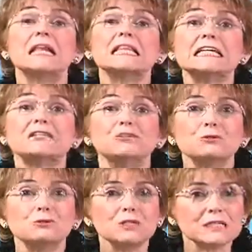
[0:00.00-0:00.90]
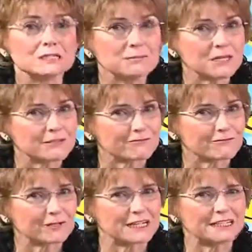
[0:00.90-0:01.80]
Then you need to be a
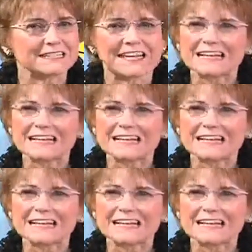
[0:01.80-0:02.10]
friend